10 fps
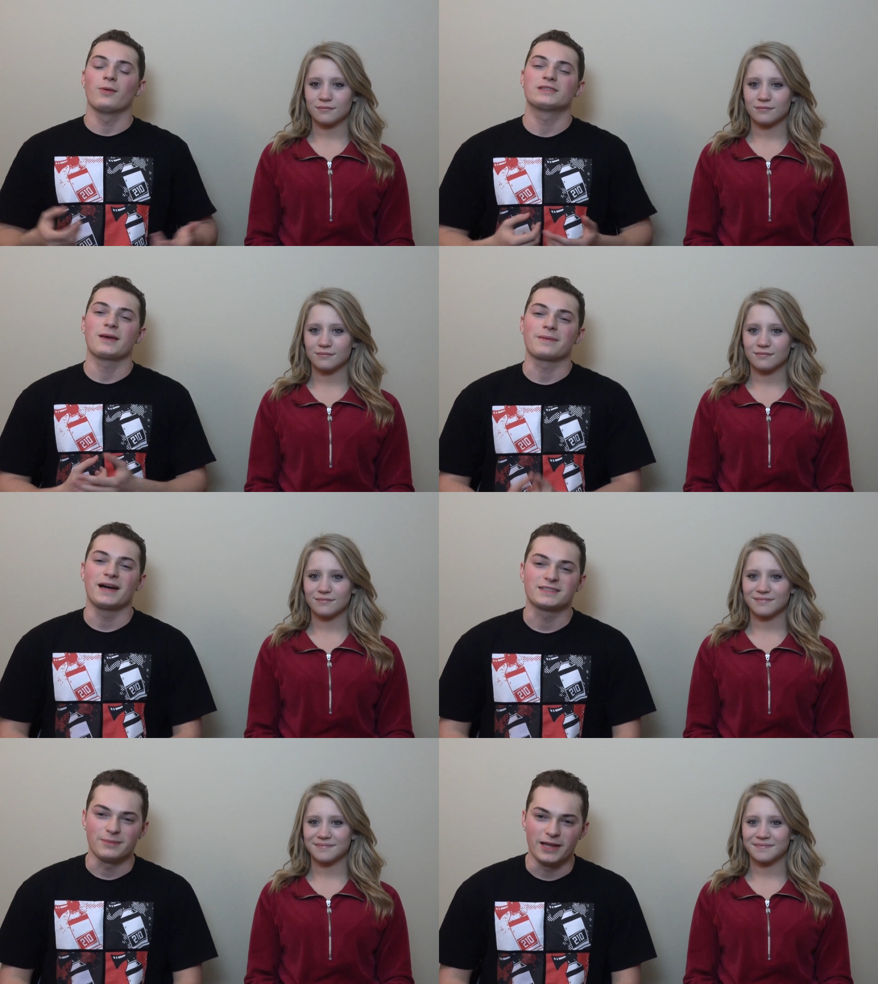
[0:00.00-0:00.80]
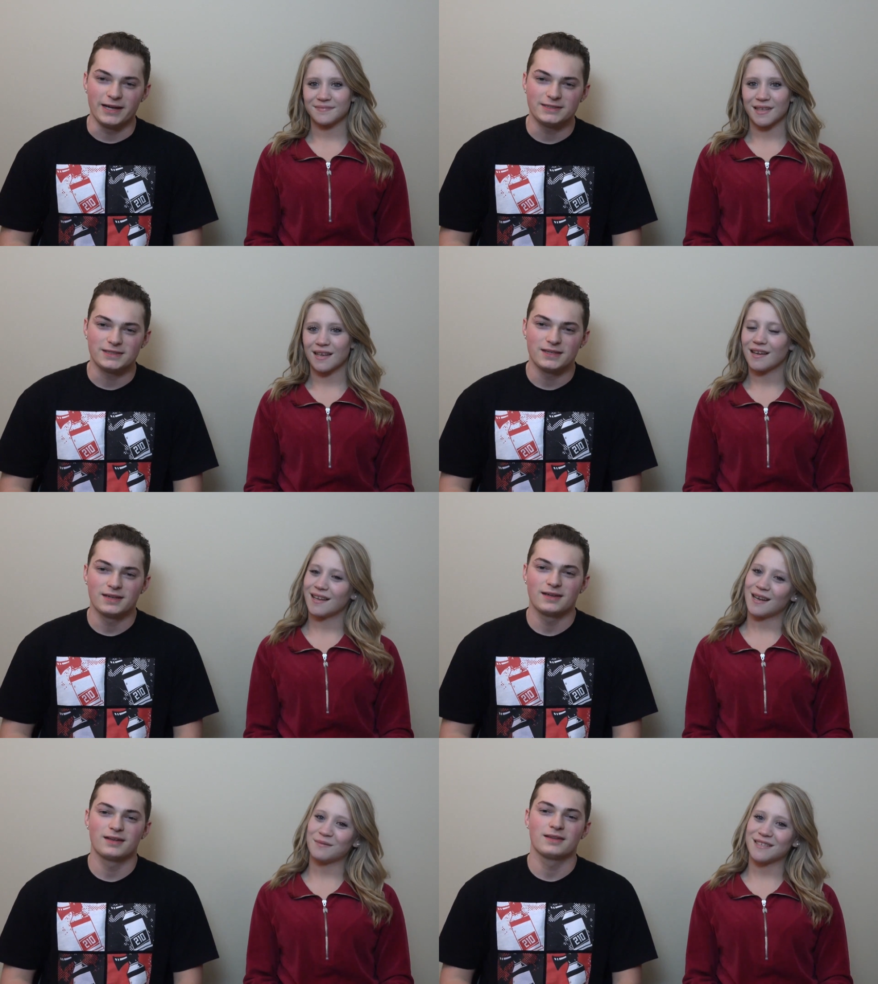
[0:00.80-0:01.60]
Speaker 1: Alright, what's up guys? I'm Lance.
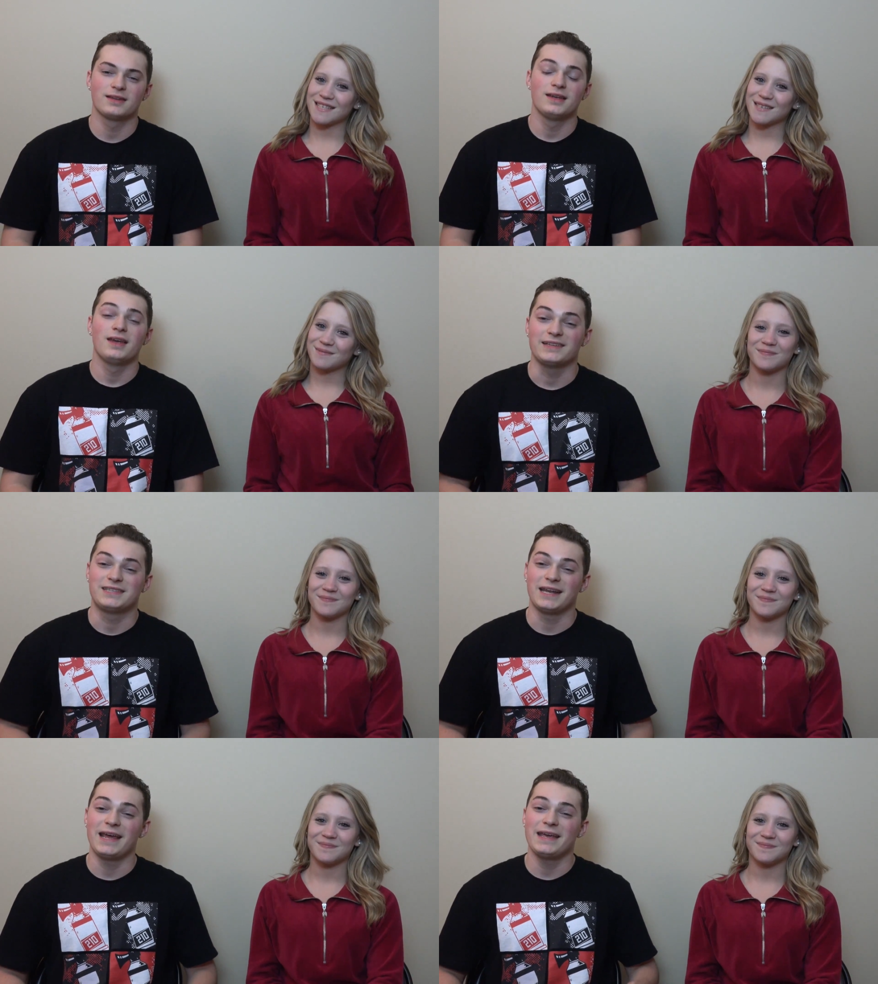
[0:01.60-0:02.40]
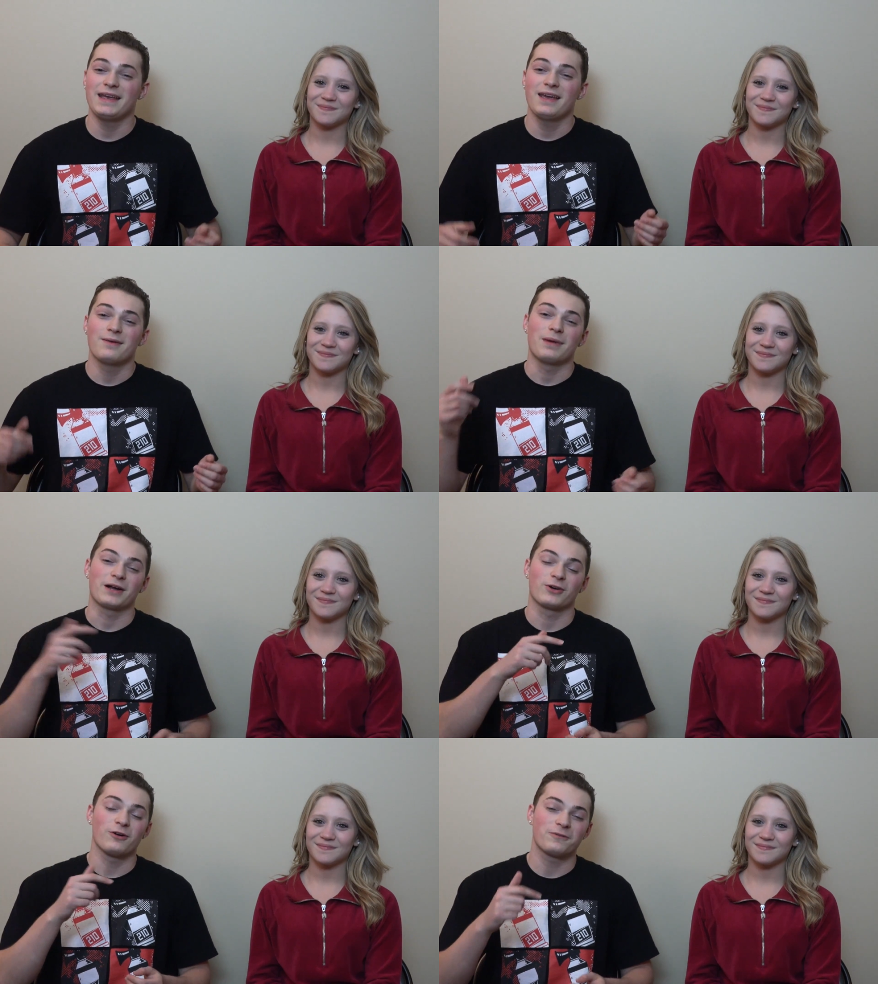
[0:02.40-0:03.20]
Speaker 2: And I'm Lizzie. And
Speaker 1: today,
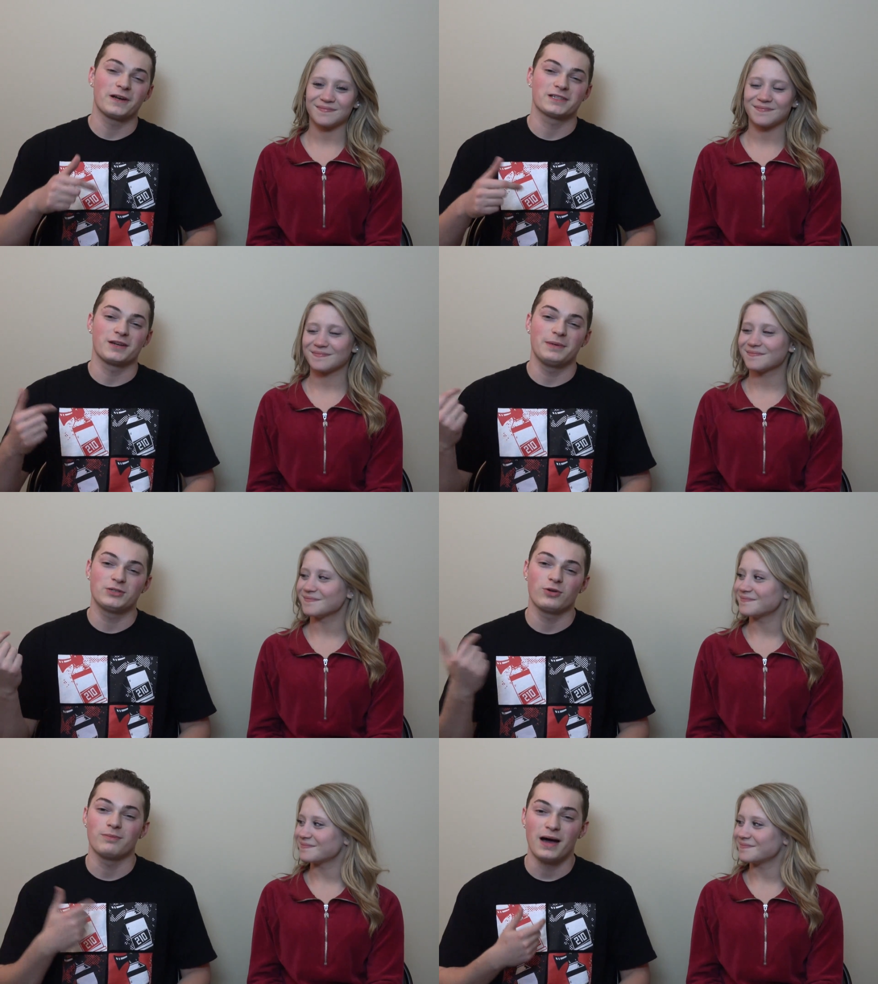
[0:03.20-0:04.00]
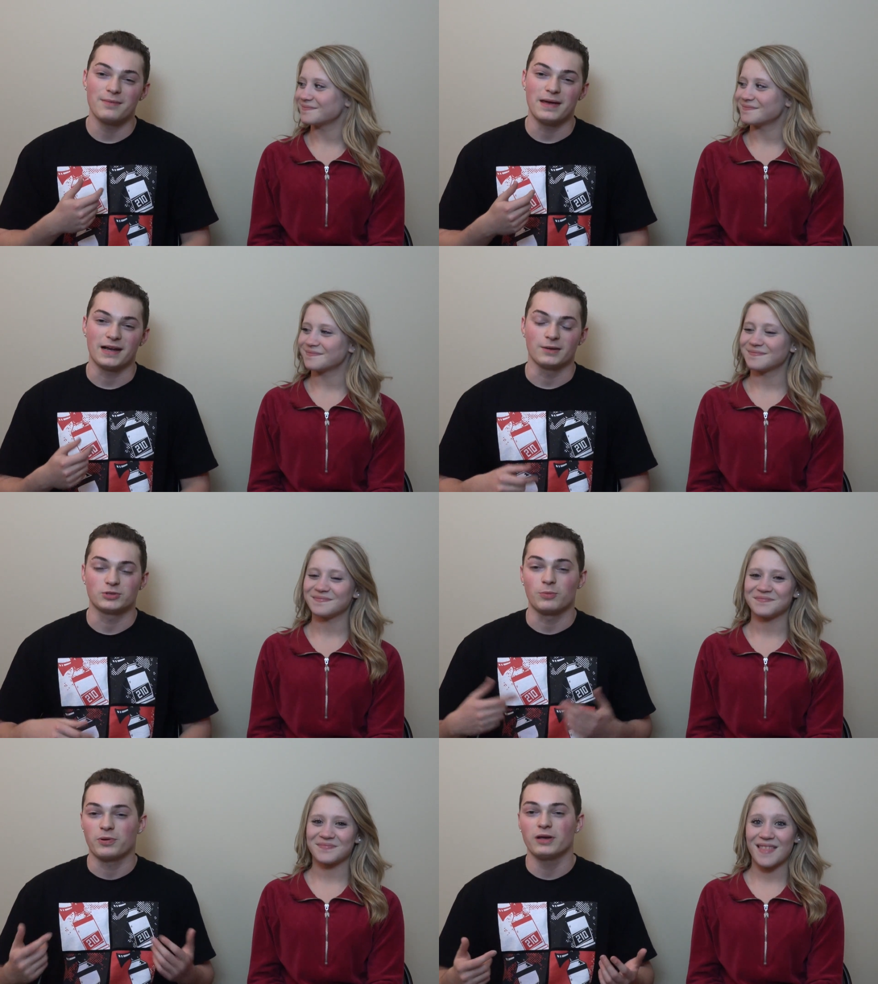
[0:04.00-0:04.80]
my girlfriend is going to be doing my
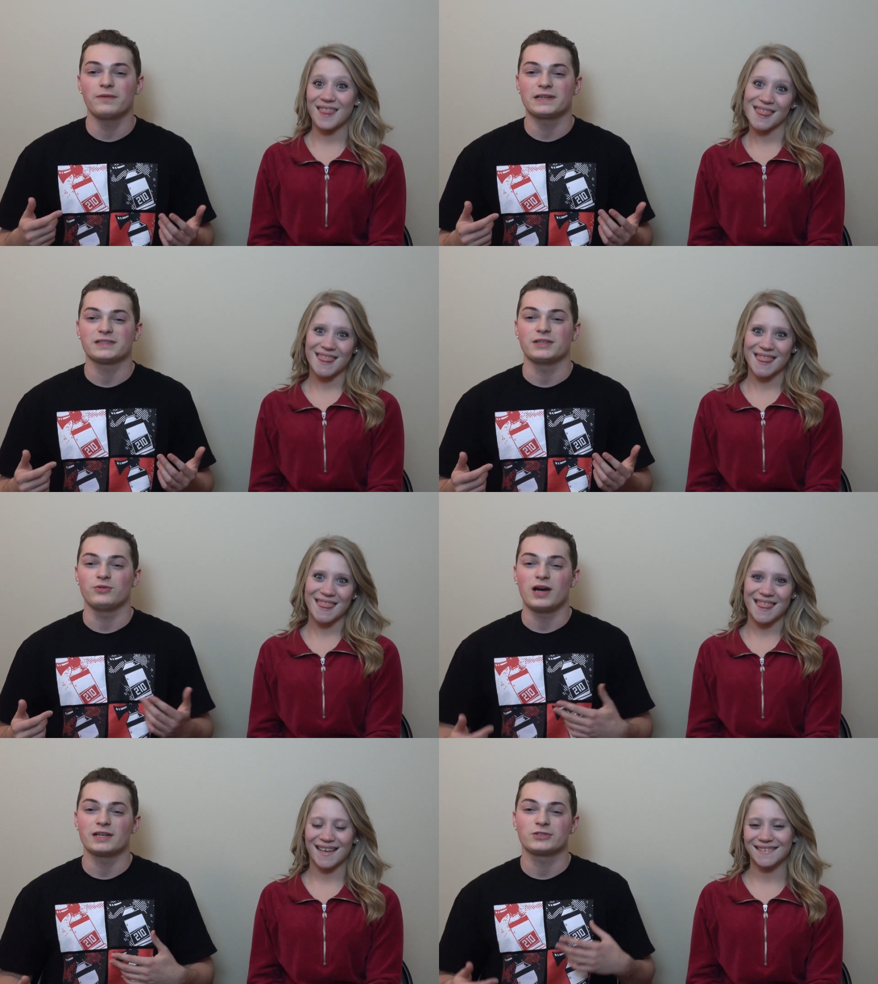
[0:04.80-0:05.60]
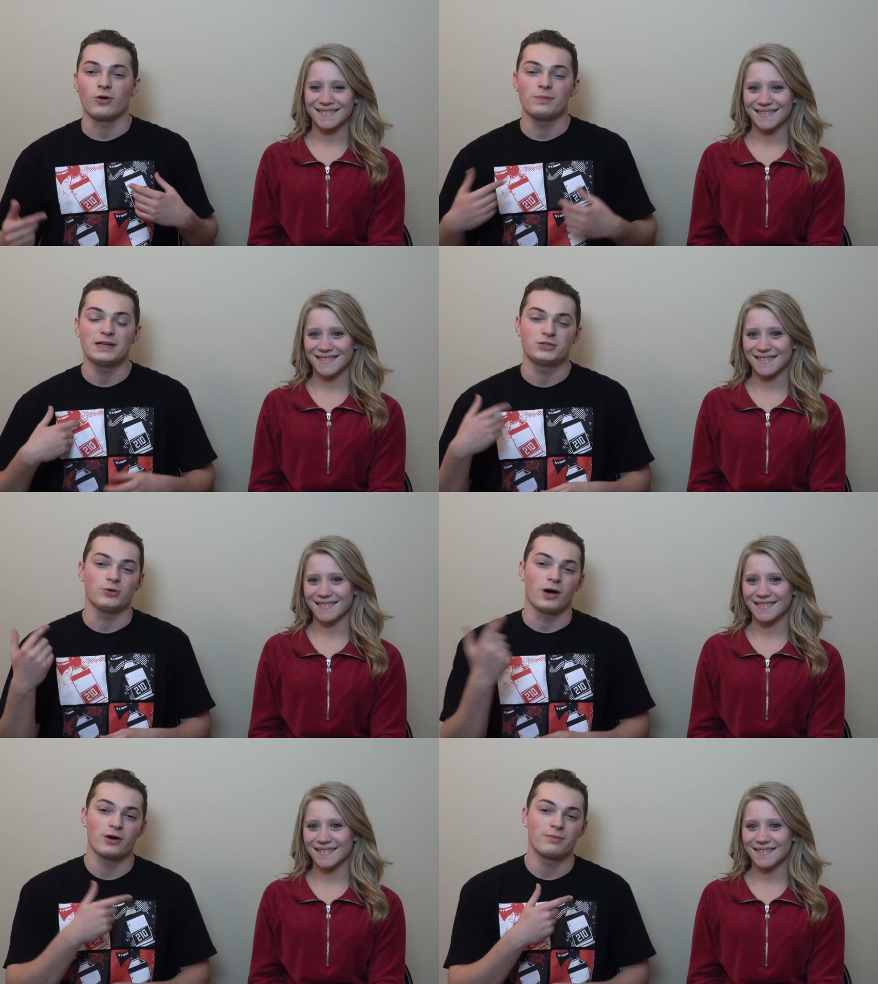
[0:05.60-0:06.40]
makeup. So previously, you guys saw me
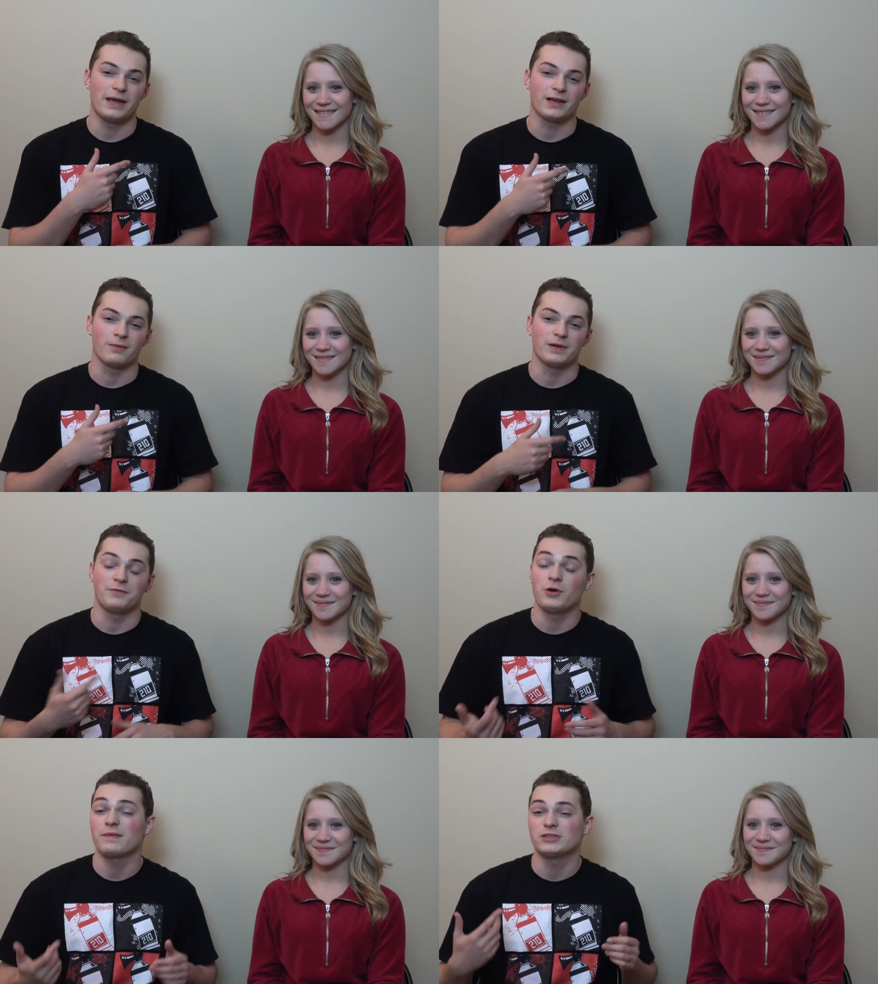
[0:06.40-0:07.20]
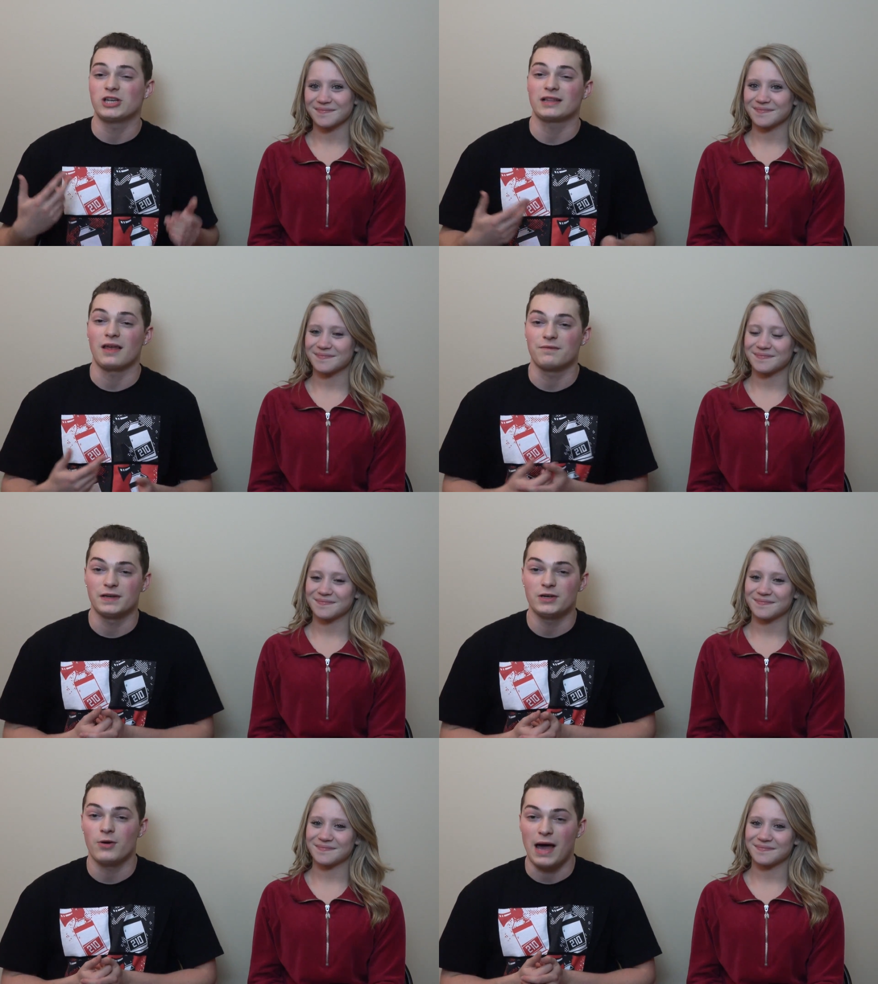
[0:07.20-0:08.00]
do her makeup. And if you haven't checked that
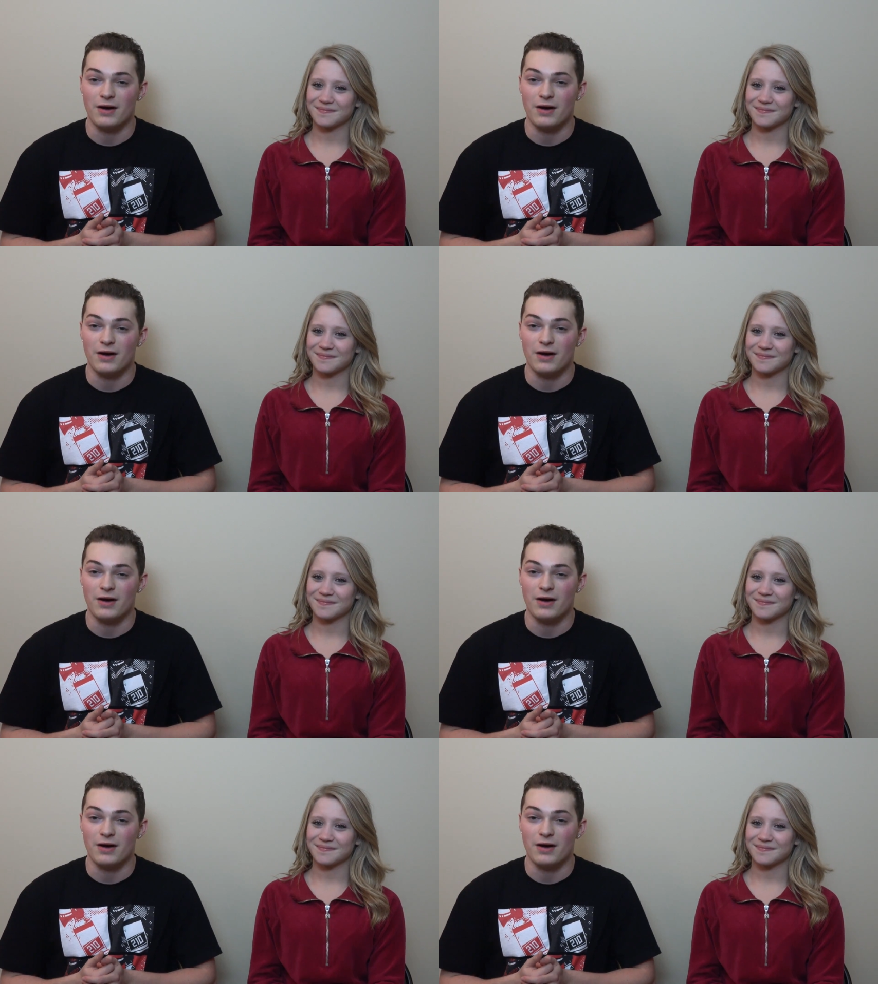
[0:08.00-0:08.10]
video